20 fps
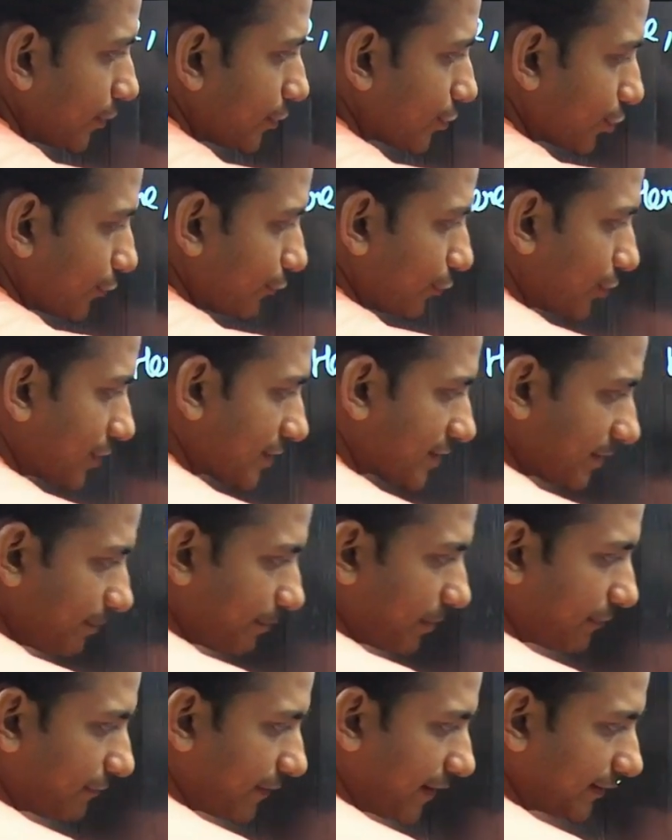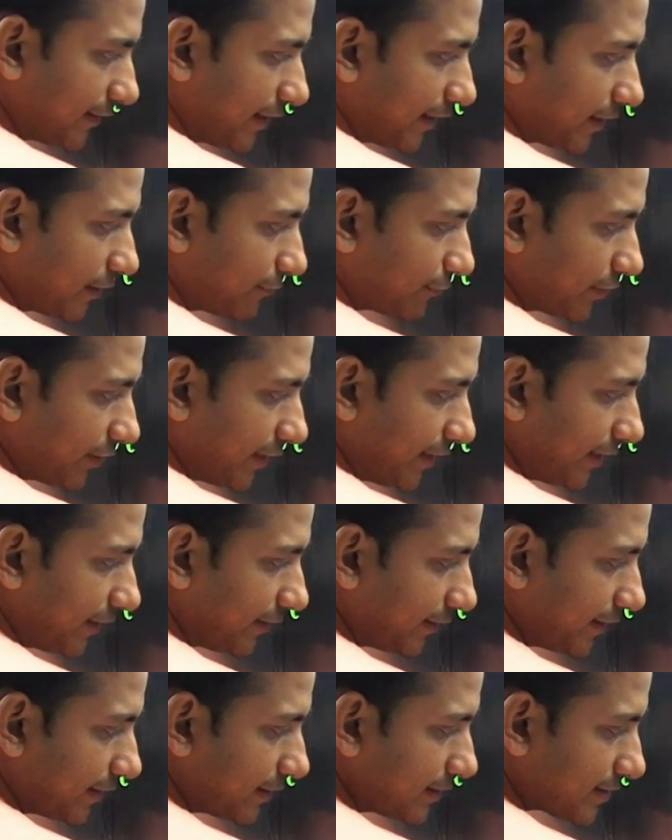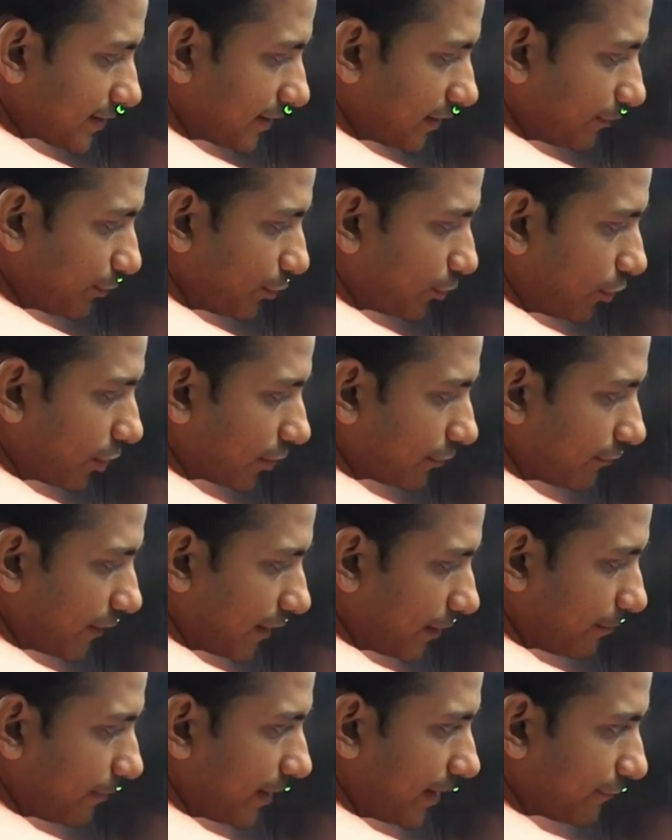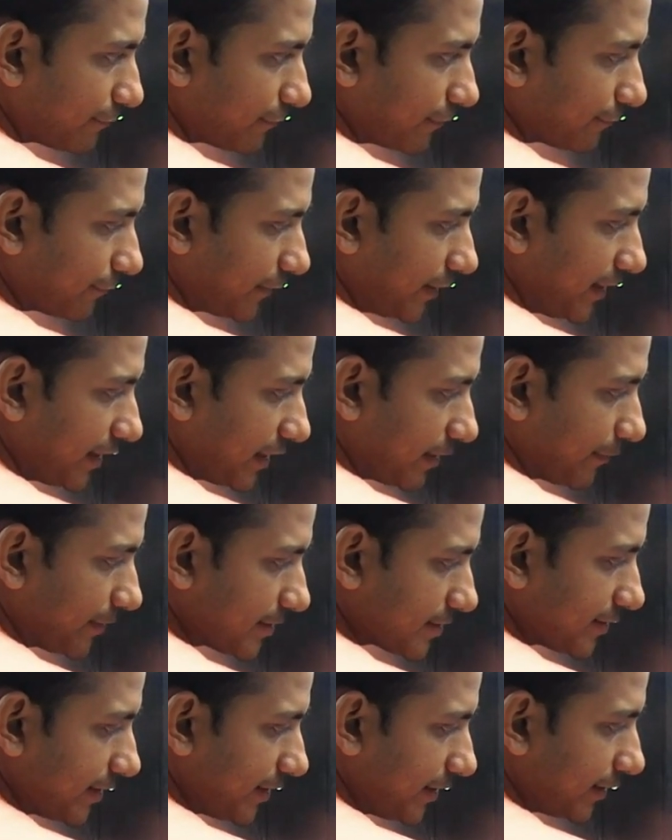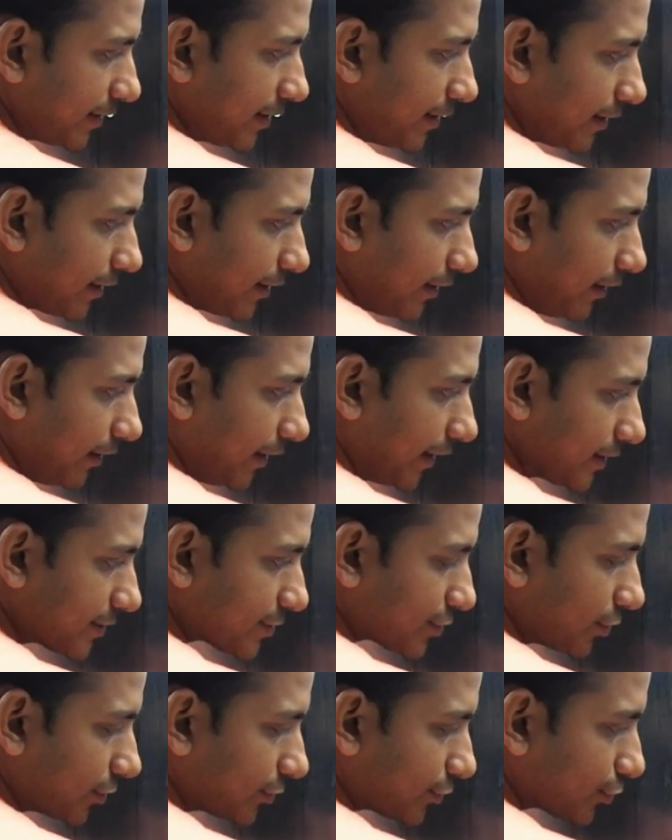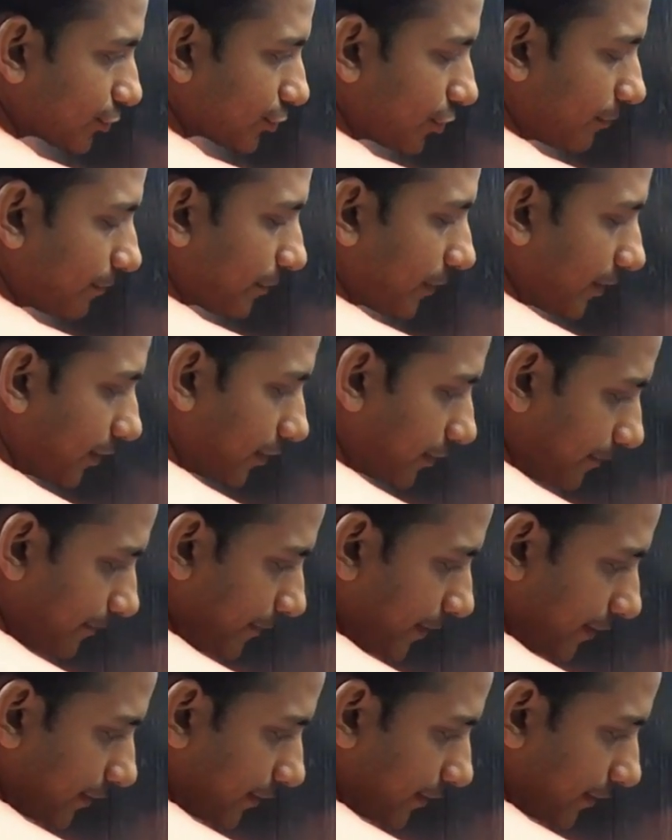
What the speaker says: So if you just simplify that after taking the LCM, you got 1 by 50 MSD. Let us not stop here.